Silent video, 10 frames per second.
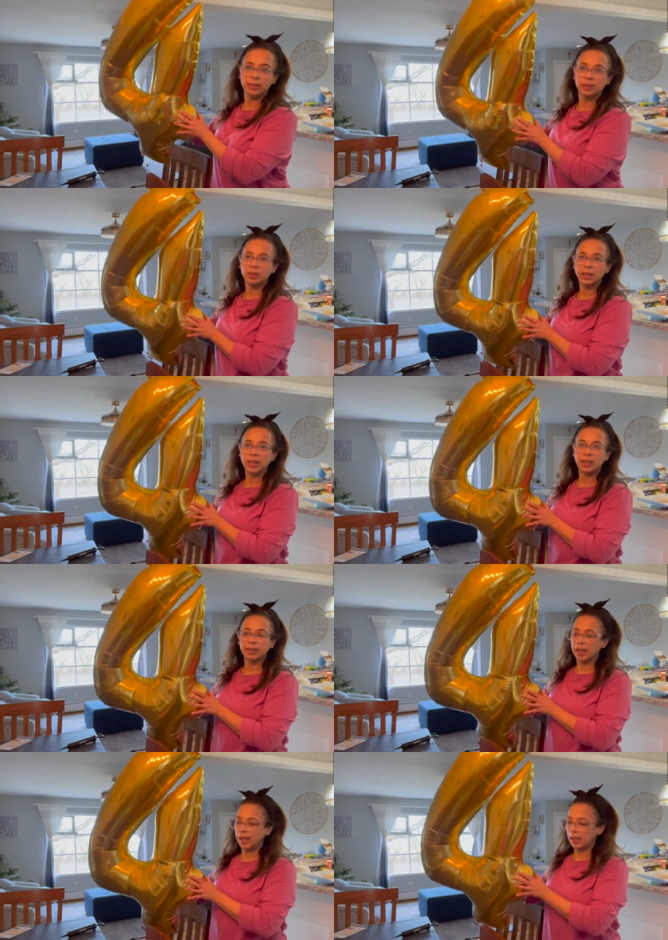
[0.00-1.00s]
So I got
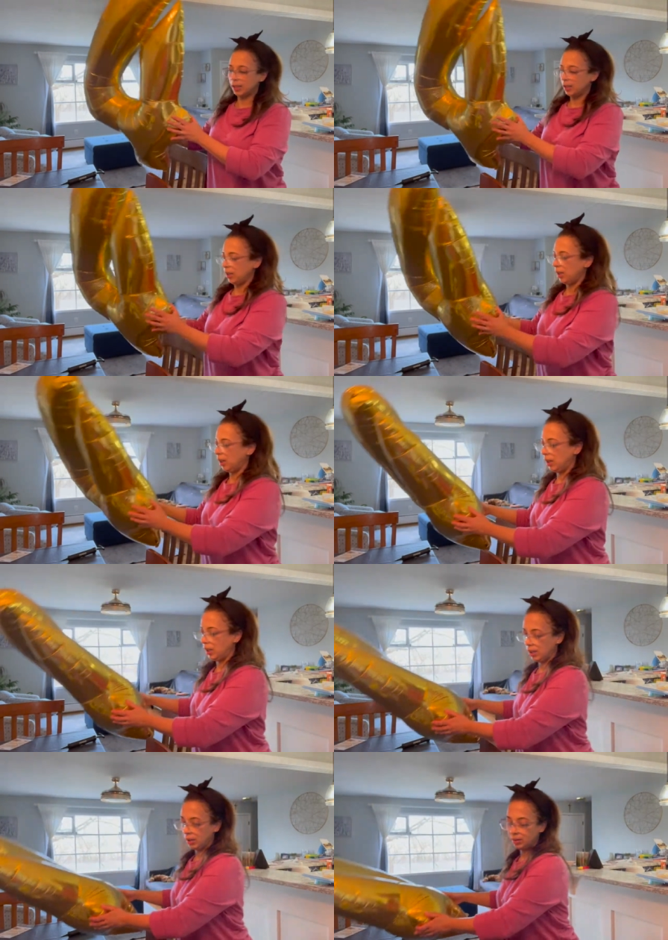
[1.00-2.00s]
that.
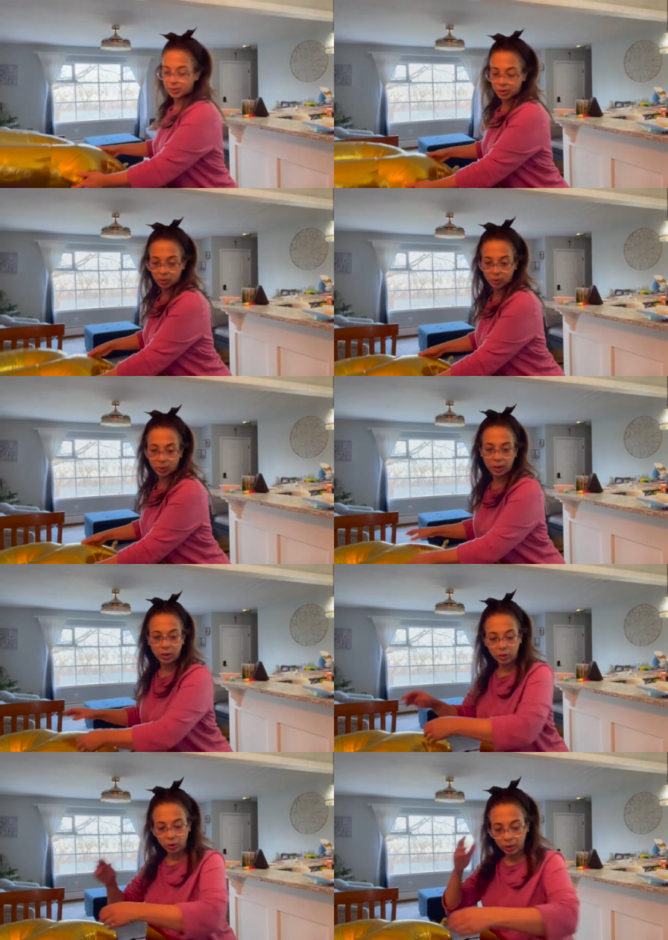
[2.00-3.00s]
Um, so what I'm
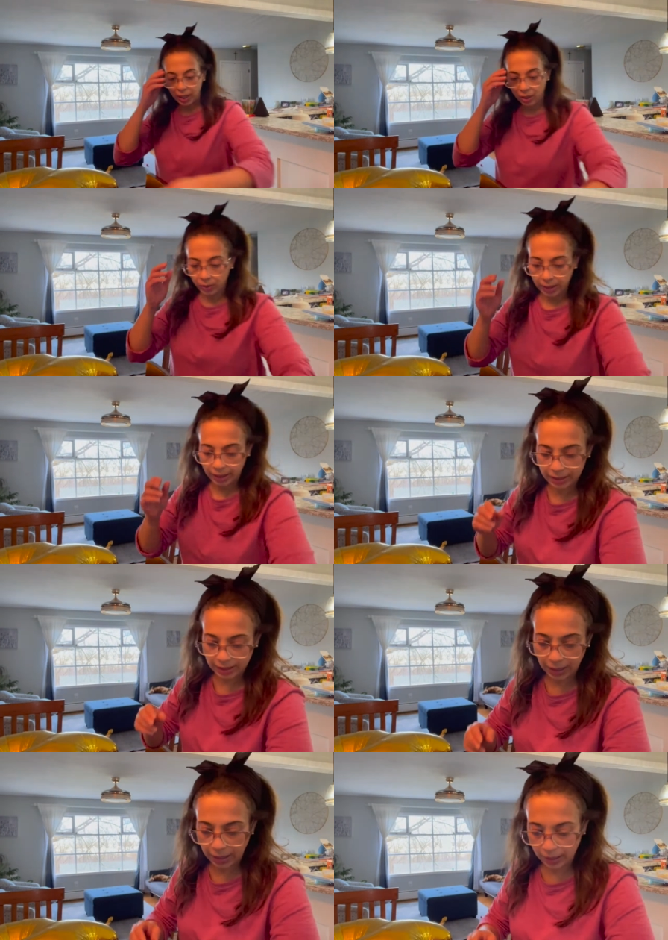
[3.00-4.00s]
gonna do now is
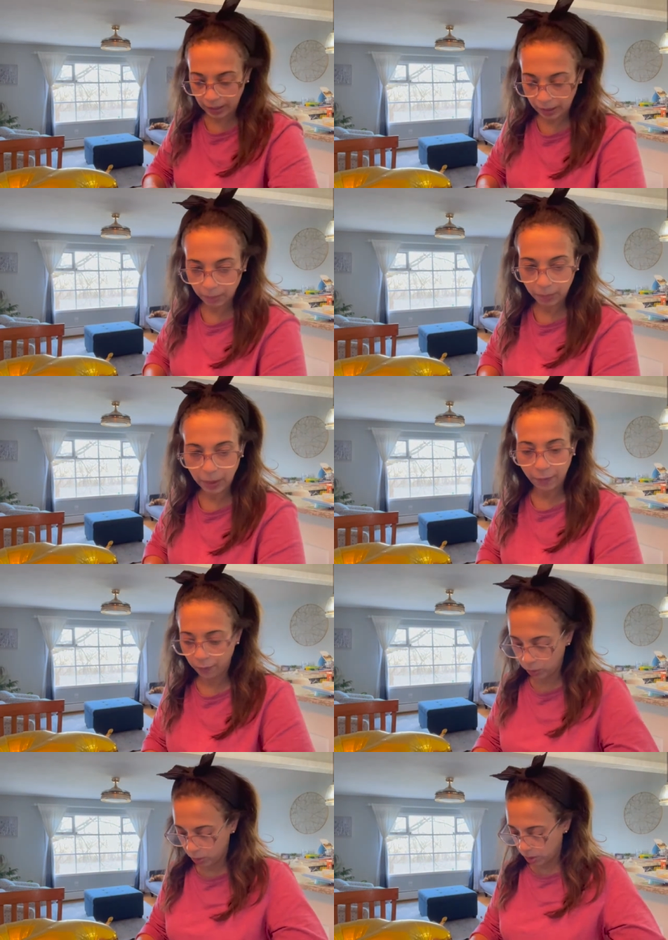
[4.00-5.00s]
I got my
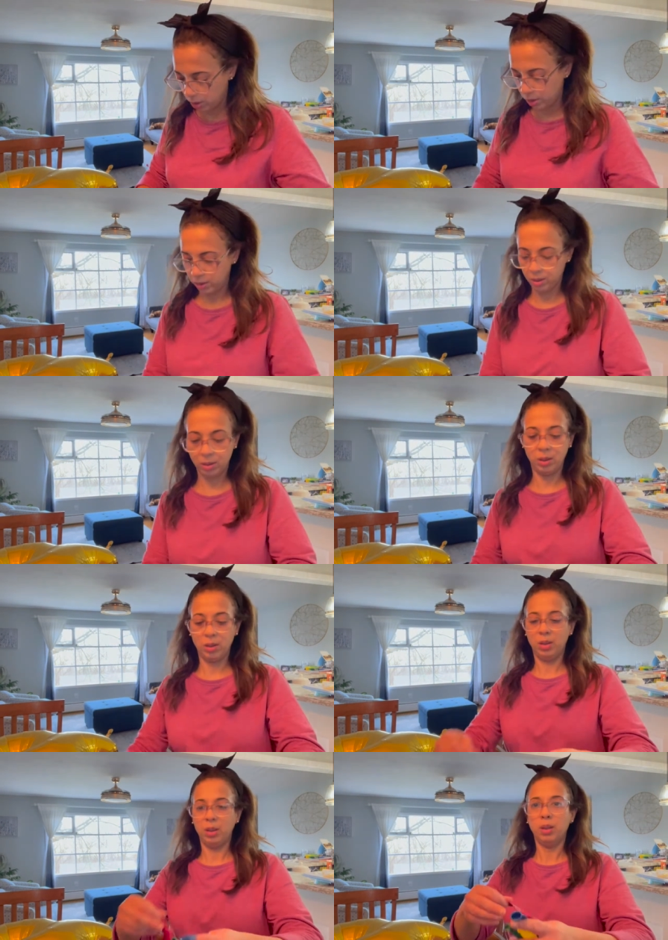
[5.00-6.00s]
four
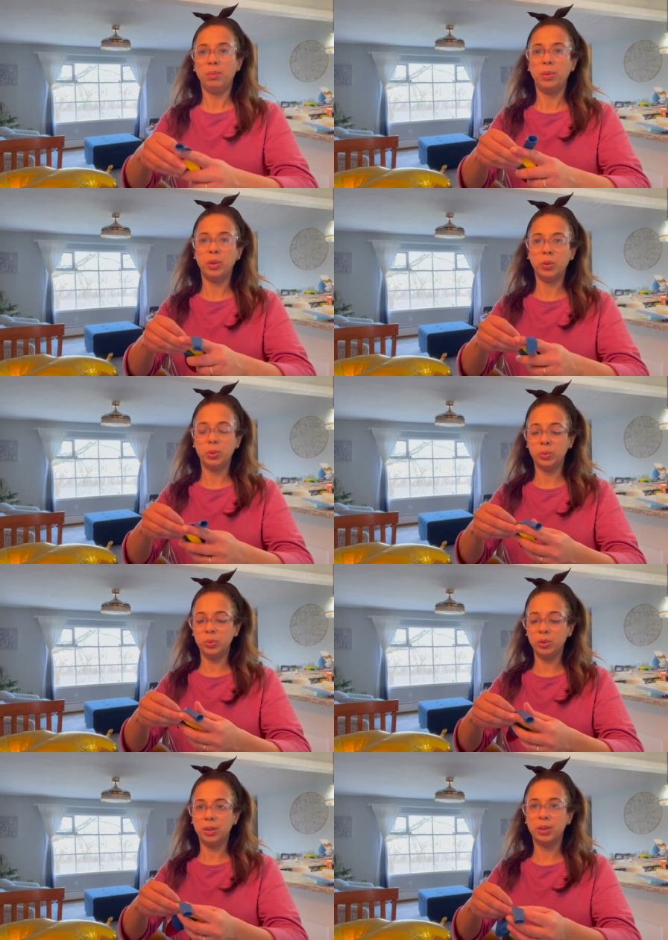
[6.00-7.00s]

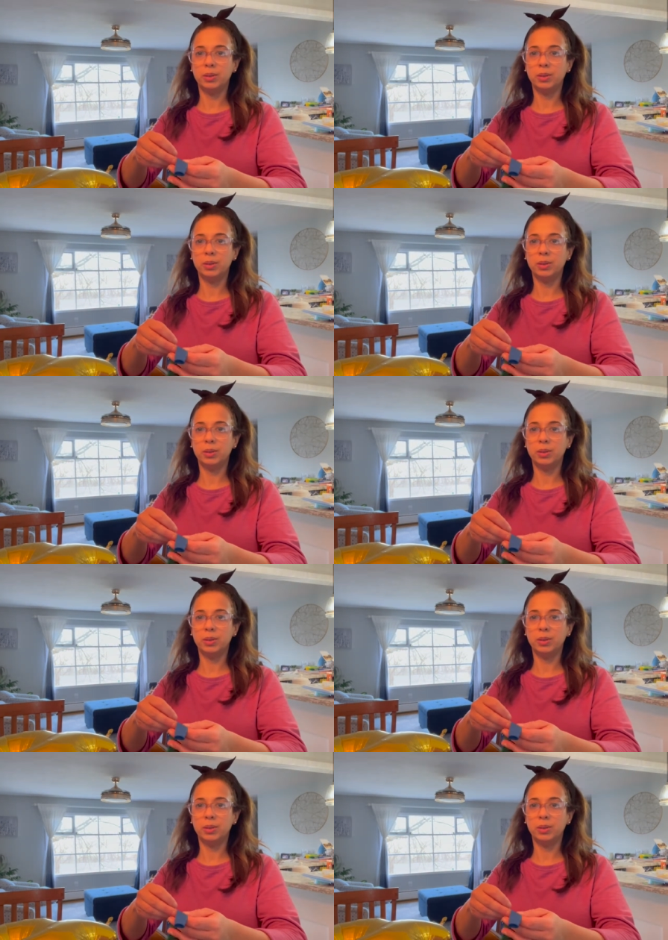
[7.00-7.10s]
balloons.